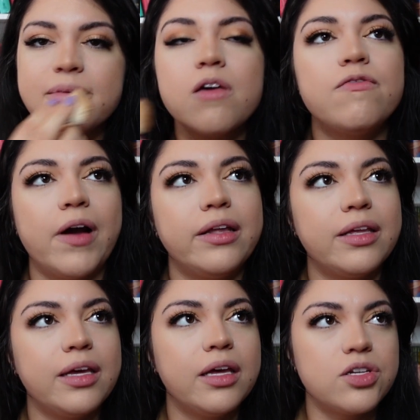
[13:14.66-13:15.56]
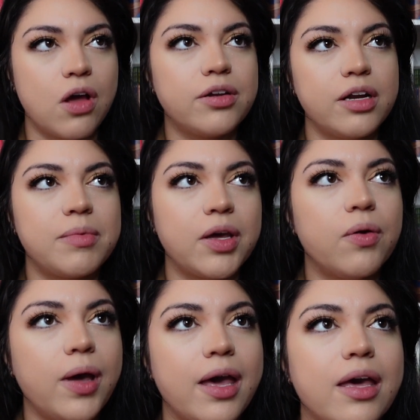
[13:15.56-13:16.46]
It finally dawned on me,
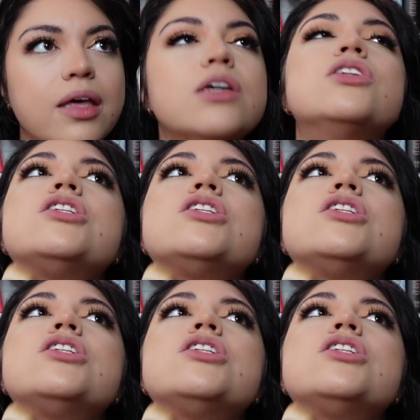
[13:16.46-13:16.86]
okay,